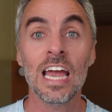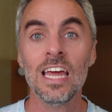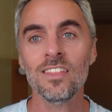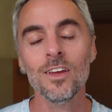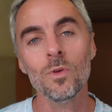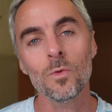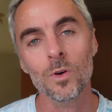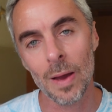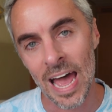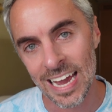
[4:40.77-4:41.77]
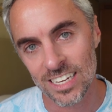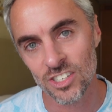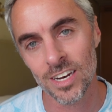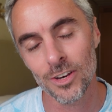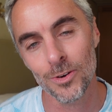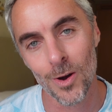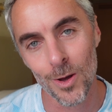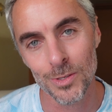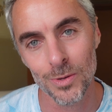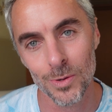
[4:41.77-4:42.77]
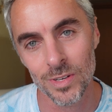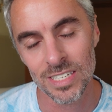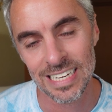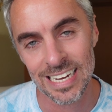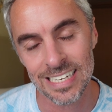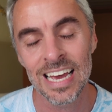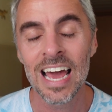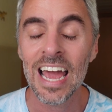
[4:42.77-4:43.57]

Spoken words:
anything with the word package in it, you're also going to get